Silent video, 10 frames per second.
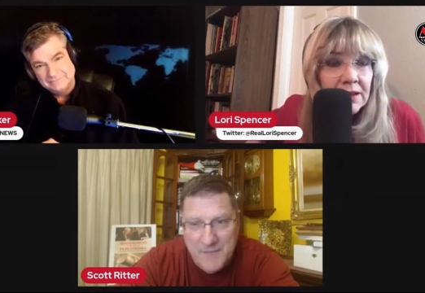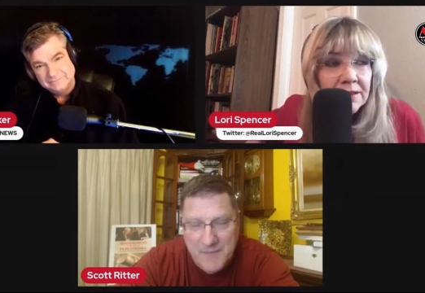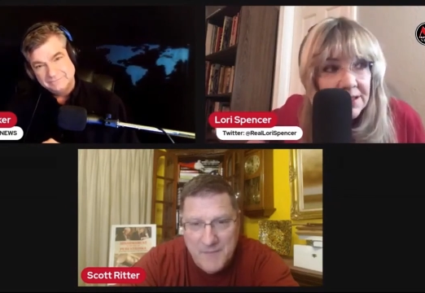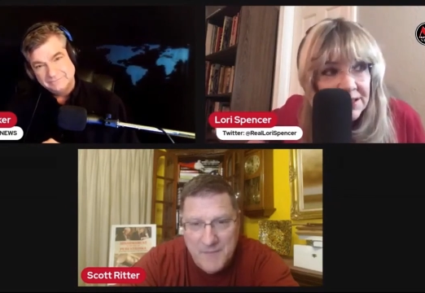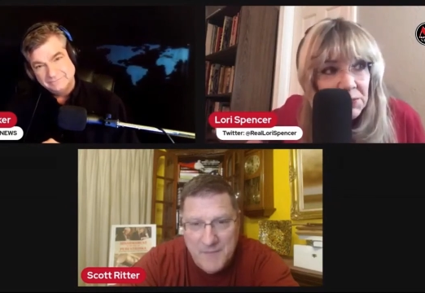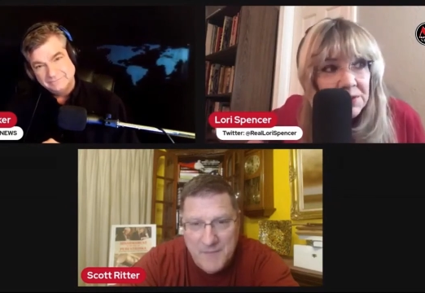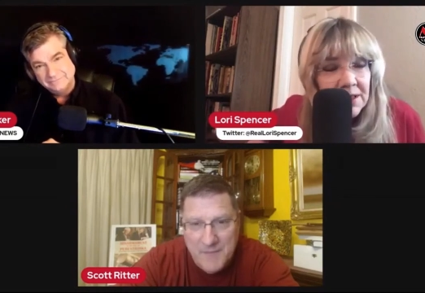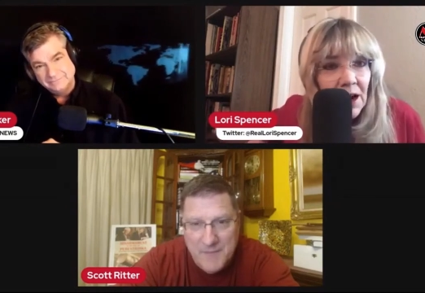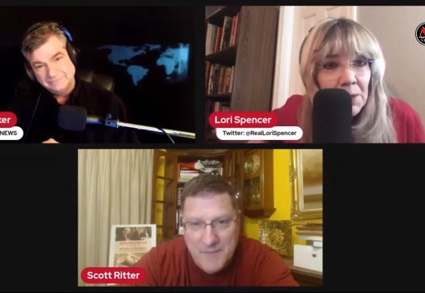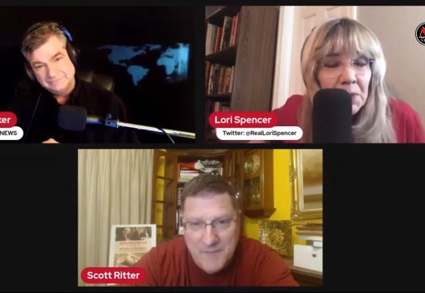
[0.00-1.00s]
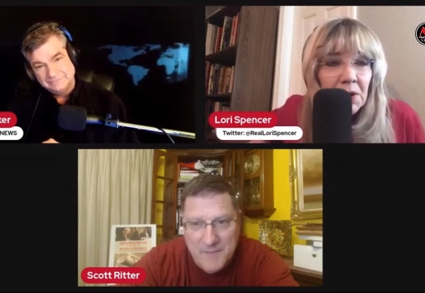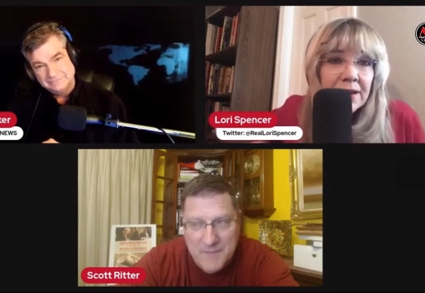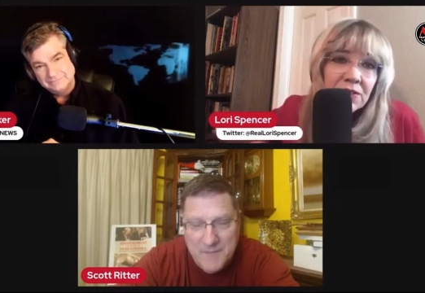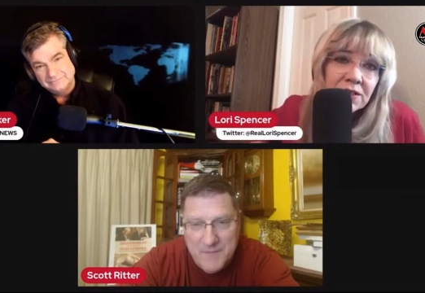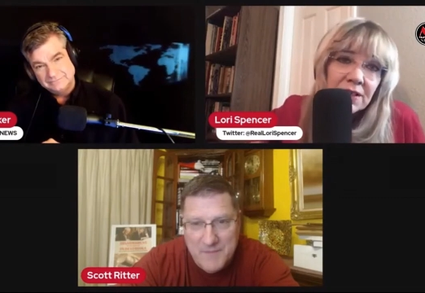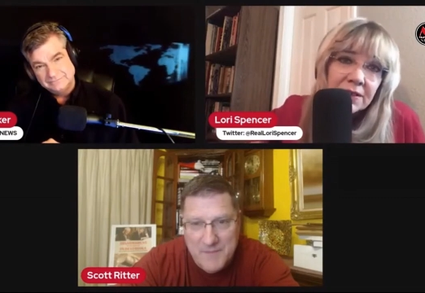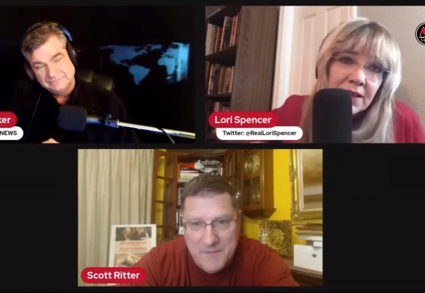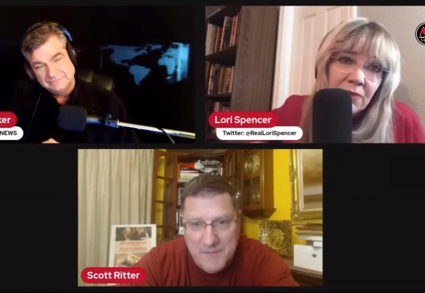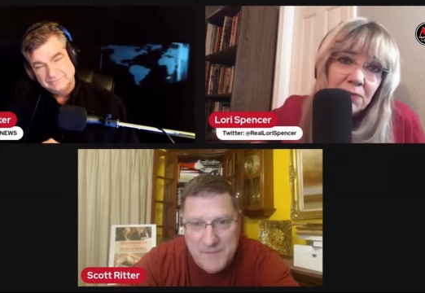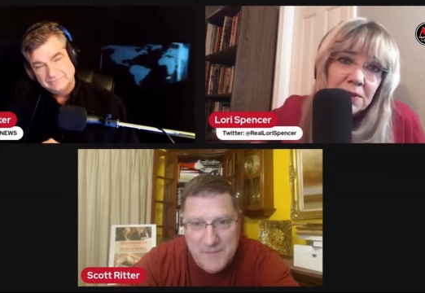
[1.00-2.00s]
Speaker 1: This was the operation that the
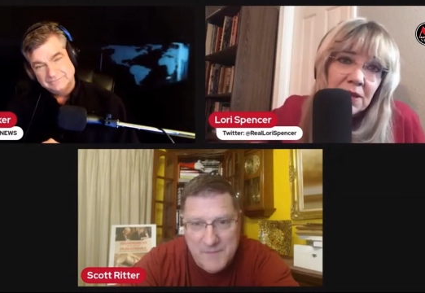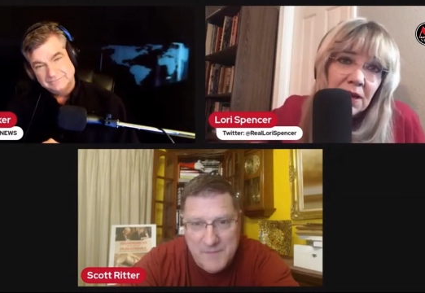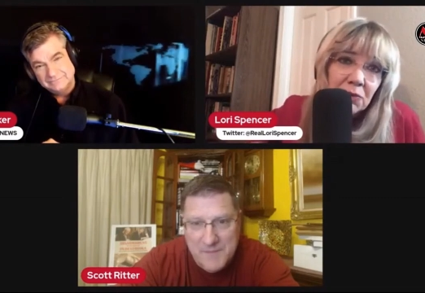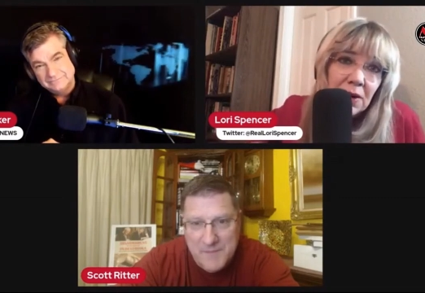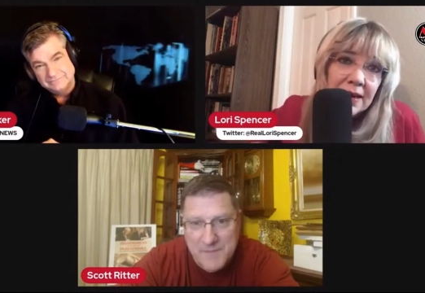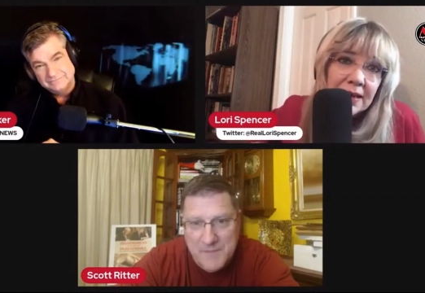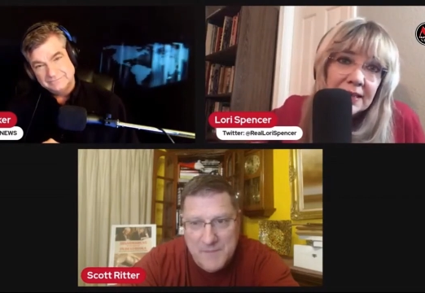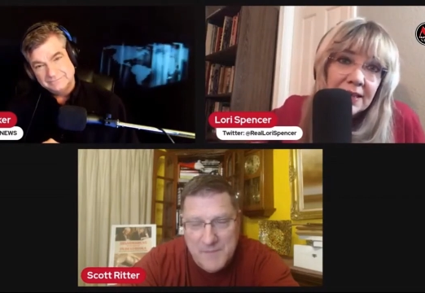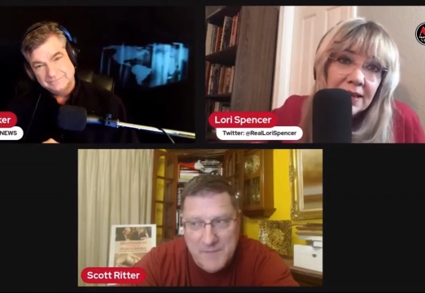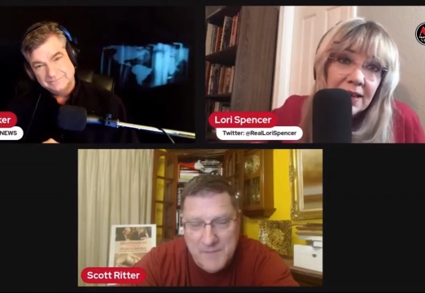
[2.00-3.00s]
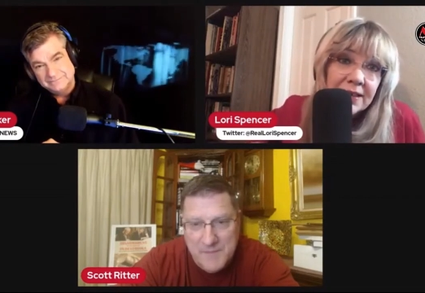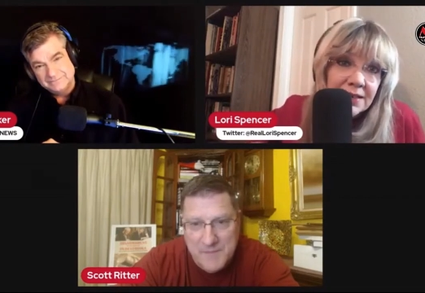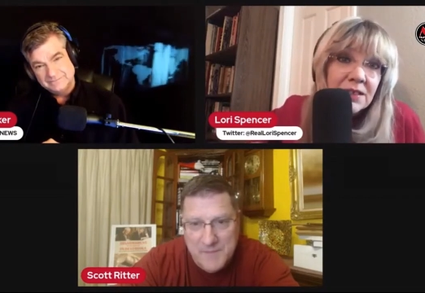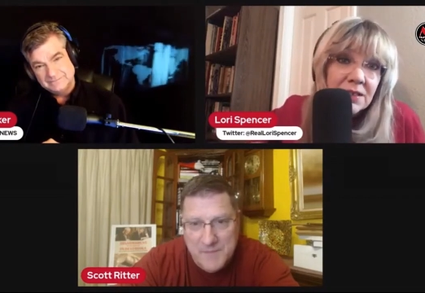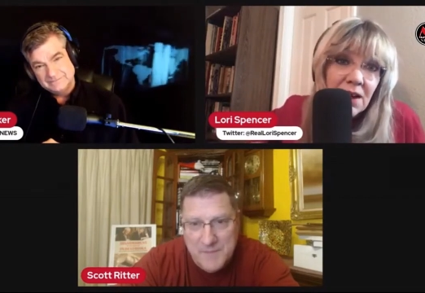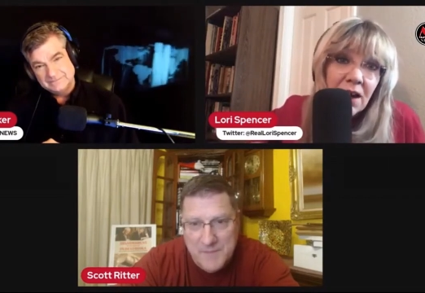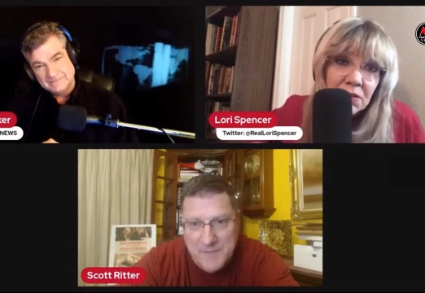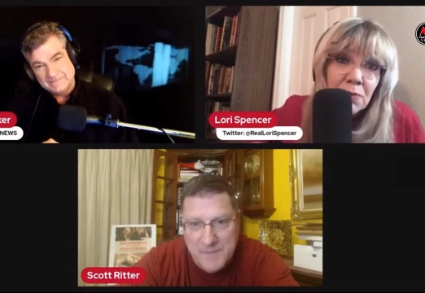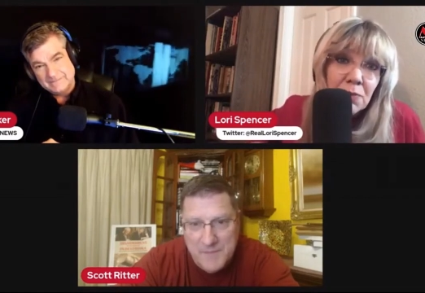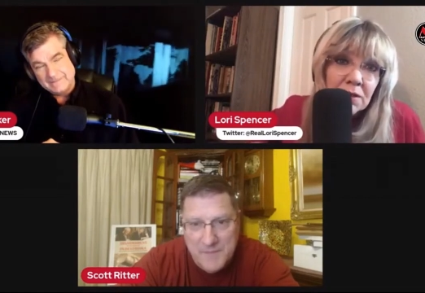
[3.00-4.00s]
FBI ran against
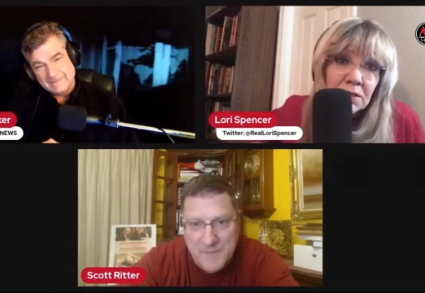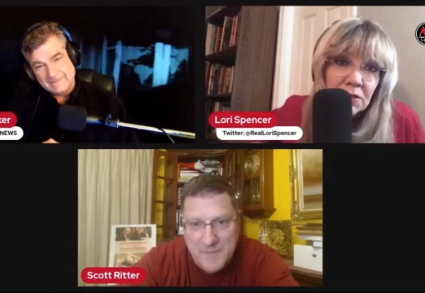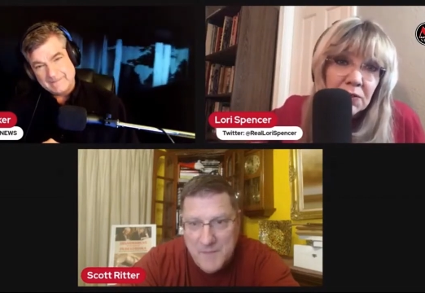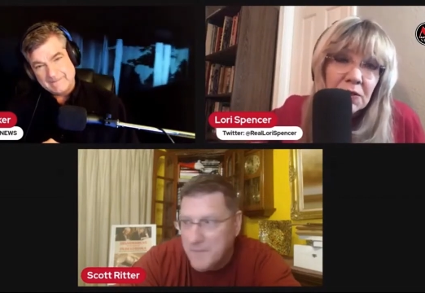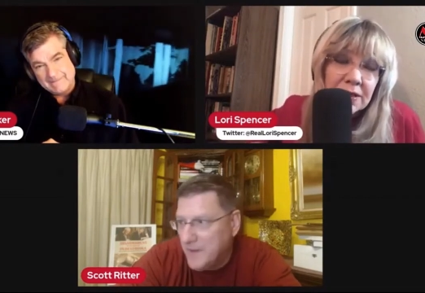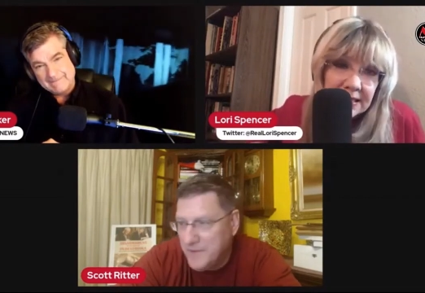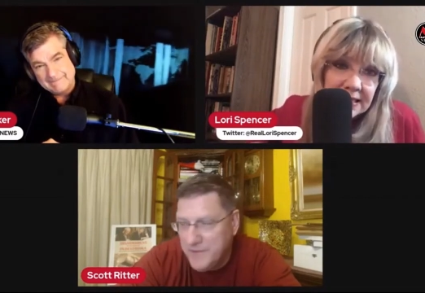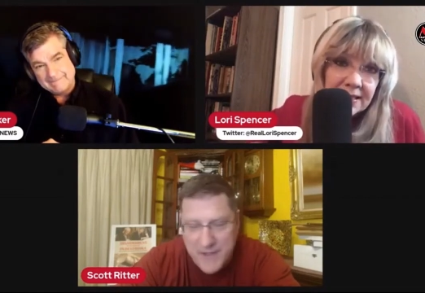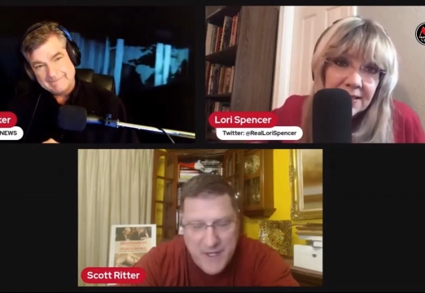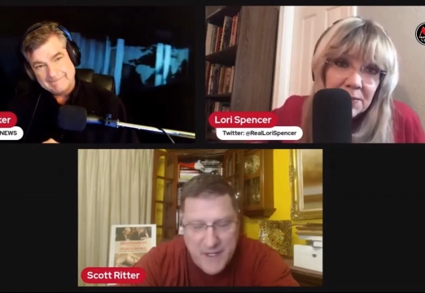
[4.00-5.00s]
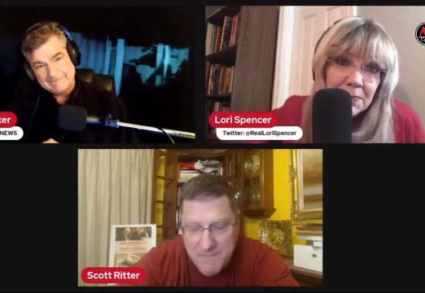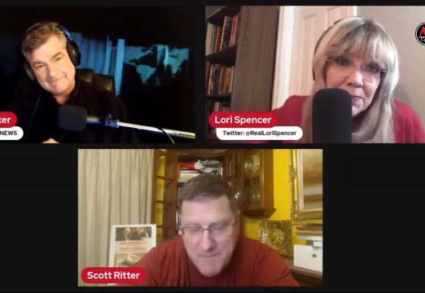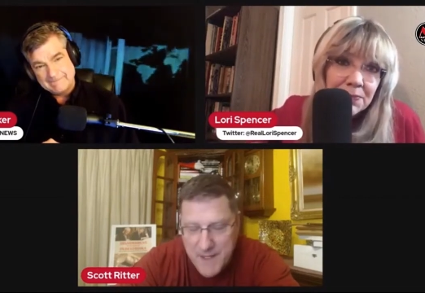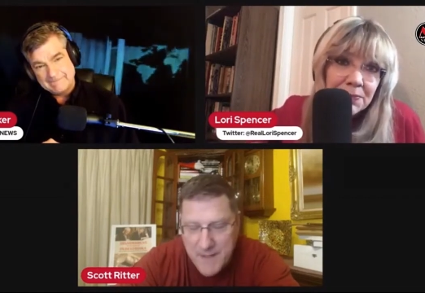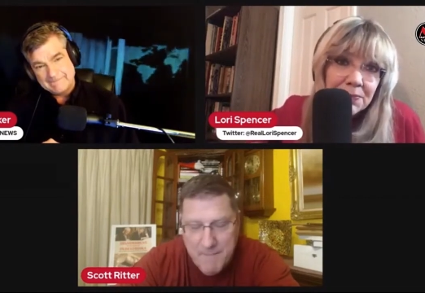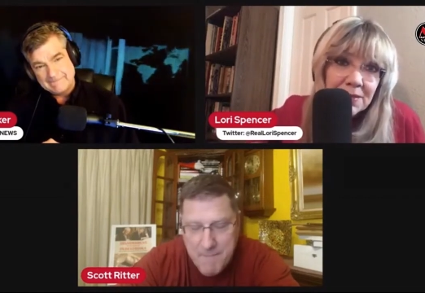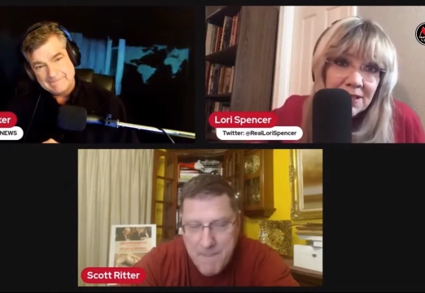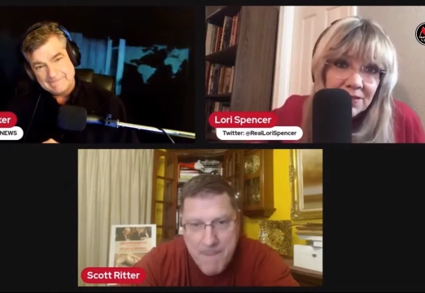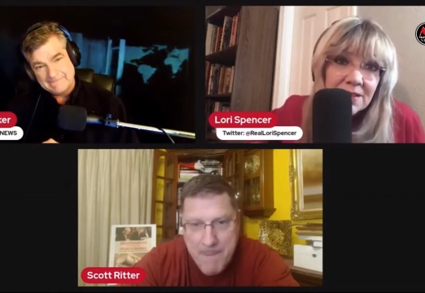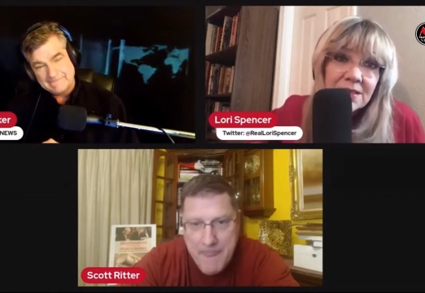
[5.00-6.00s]
Dr. Martin Luther King, Martin Luther King. Yeah.
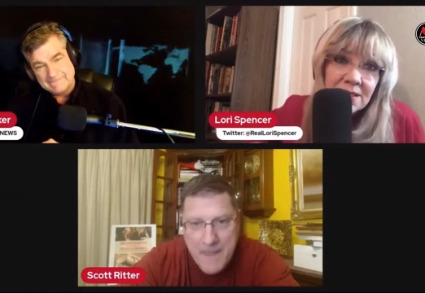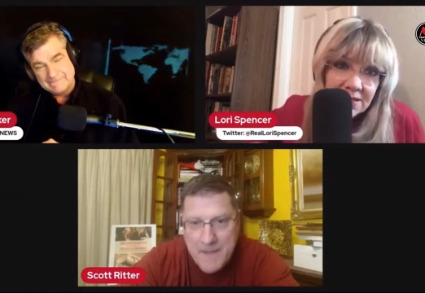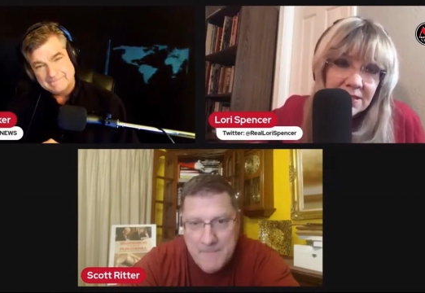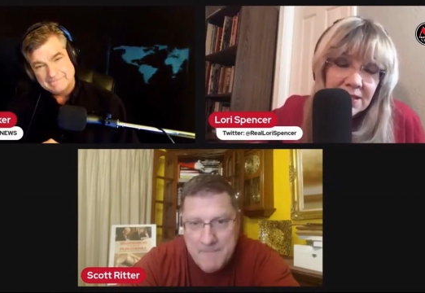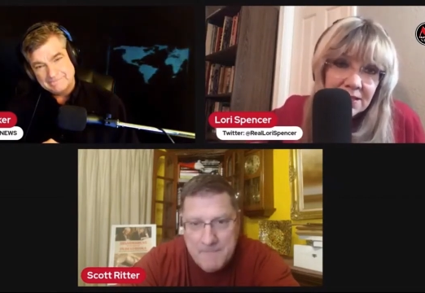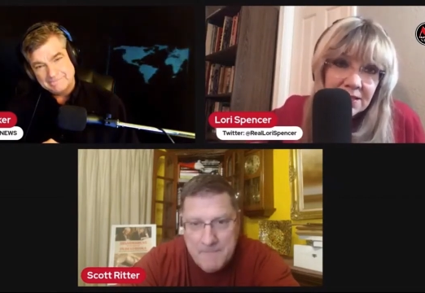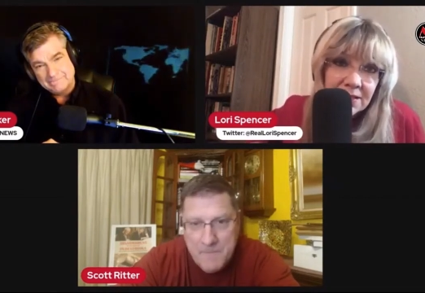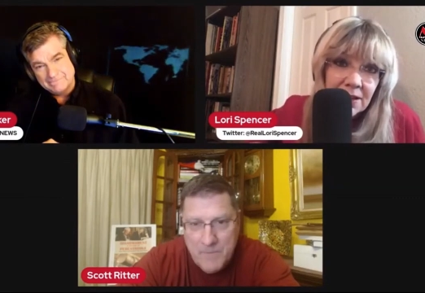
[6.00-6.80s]
in the 60s,